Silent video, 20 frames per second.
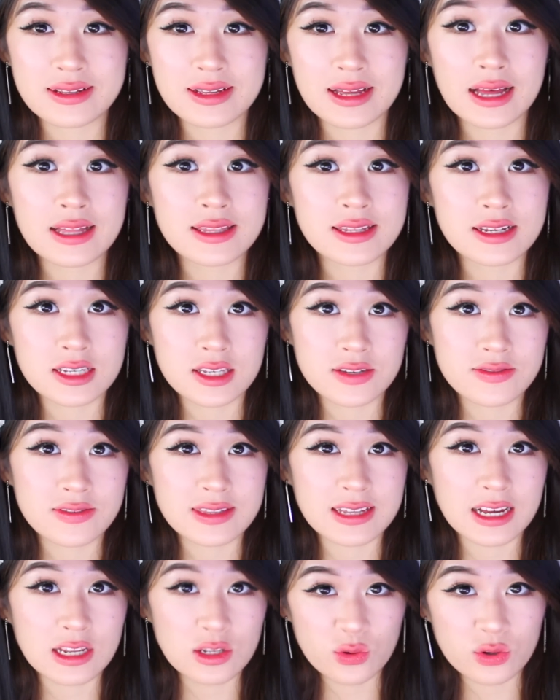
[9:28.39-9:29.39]
And they give you
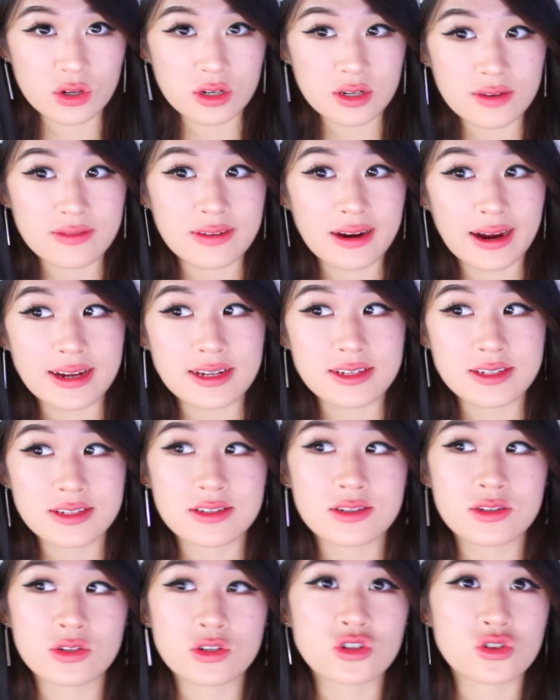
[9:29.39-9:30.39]
that look, right?
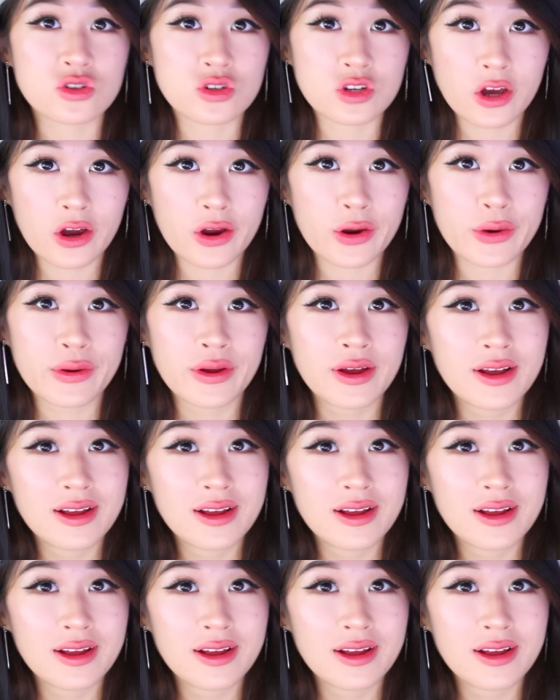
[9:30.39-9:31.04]
You should know.